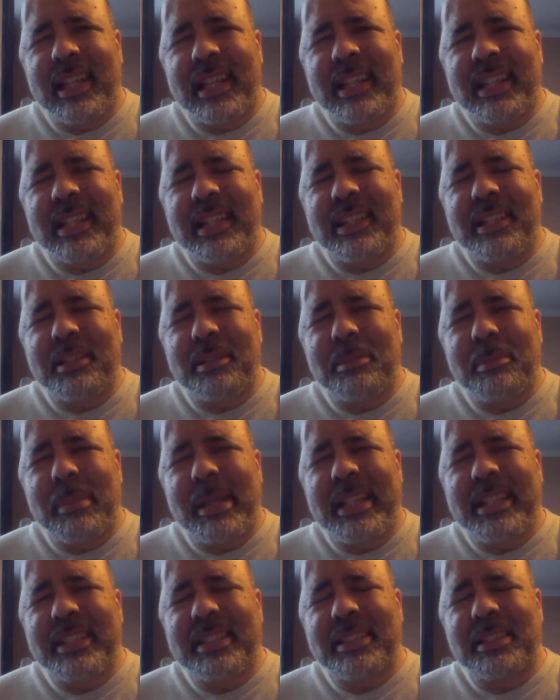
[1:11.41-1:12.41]
And it
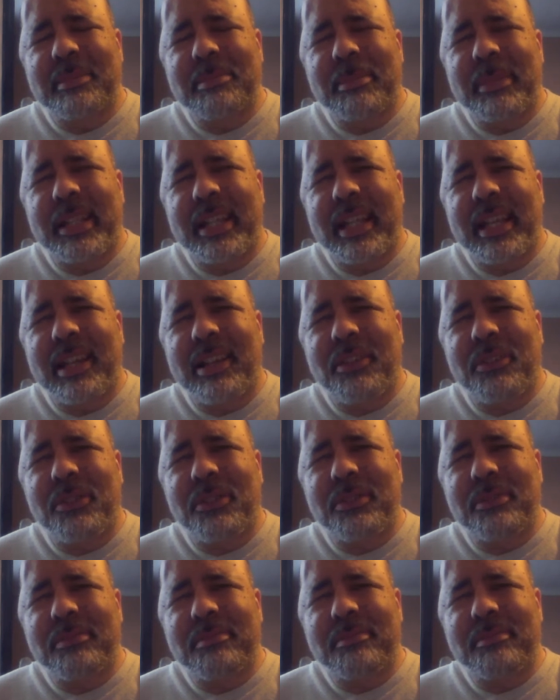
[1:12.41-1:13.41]
amazes me
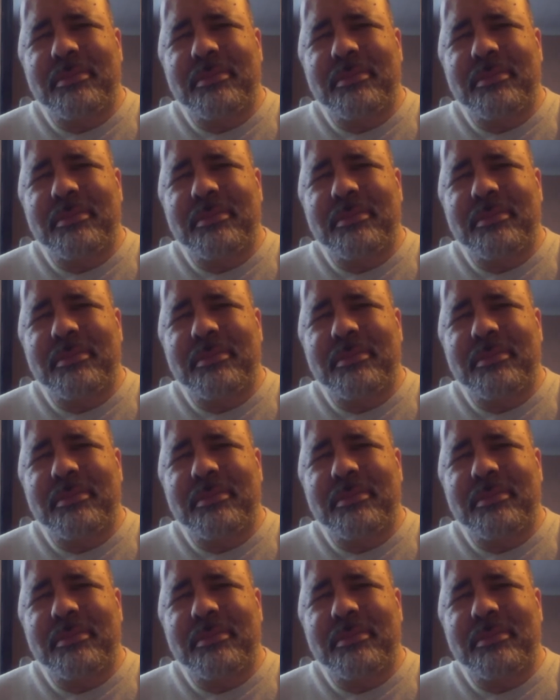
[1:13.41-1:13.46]
how